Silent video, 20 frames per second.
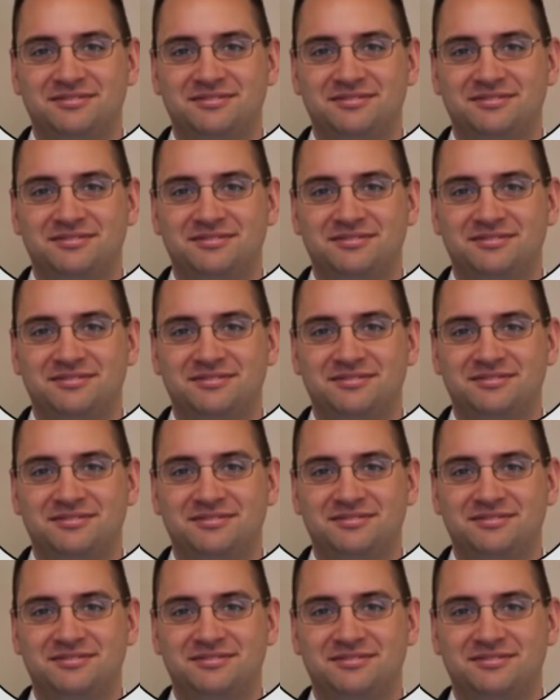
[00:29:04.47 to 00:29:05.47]

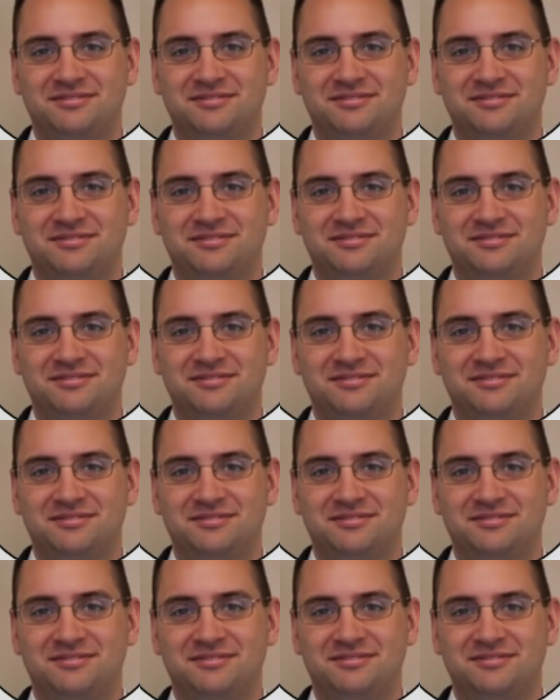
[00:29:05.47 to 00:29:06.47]

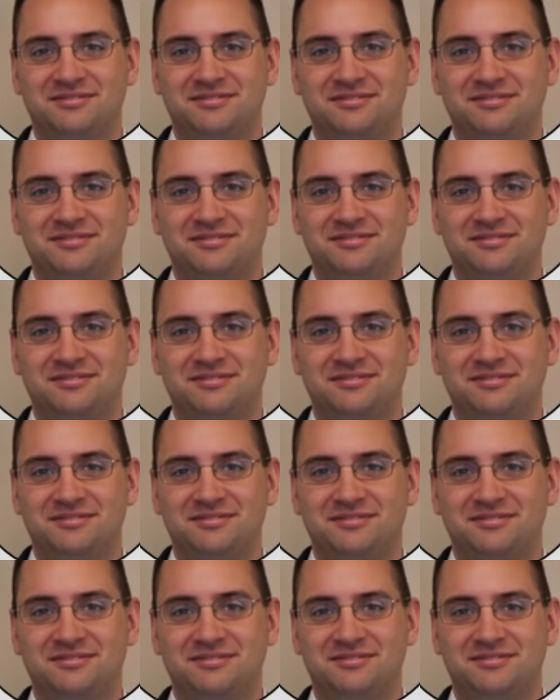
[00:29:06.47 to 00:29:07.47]

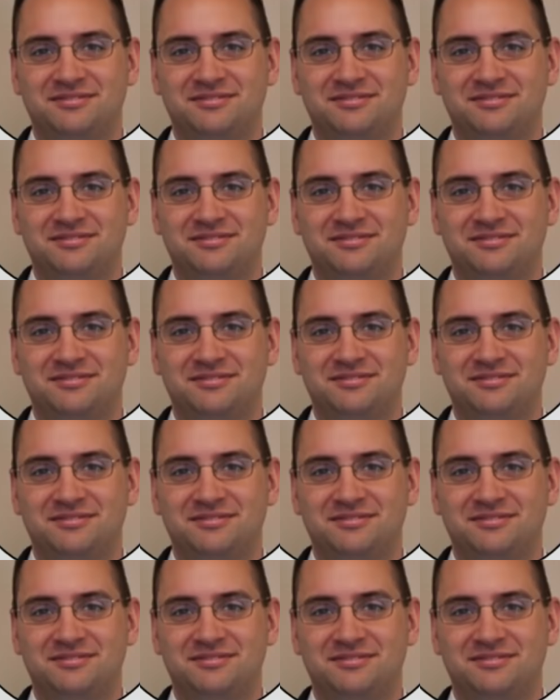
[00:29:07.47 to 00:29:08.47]

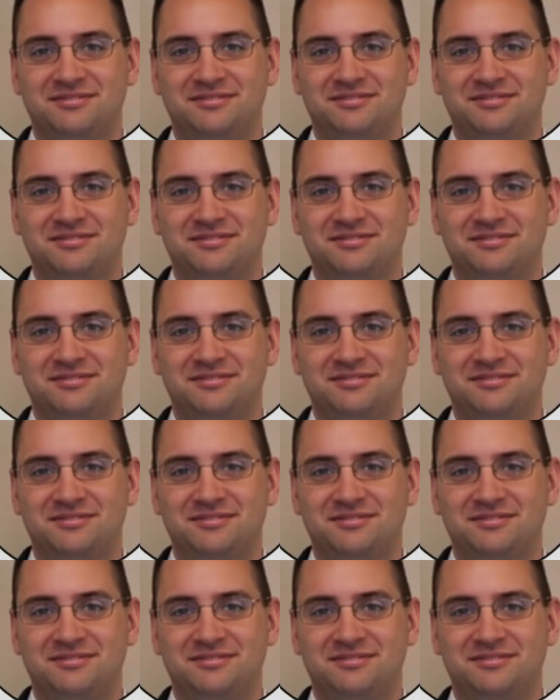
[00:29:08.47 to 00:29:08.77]
This is a still picture; no speech is visible.